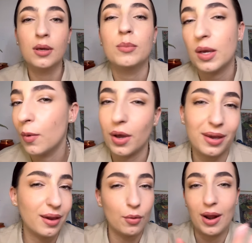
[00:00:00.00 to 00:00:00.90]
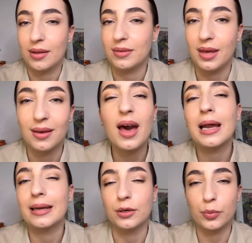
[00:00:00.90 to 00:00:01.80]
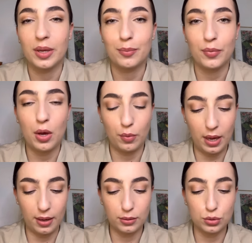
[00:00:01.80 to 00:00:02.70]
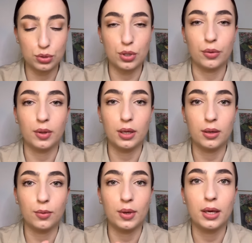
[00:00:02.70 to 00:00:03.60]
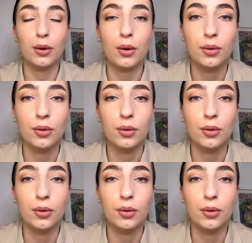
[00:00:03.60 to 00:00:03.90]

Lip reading: be working around there a little bit. Okay, so here we go.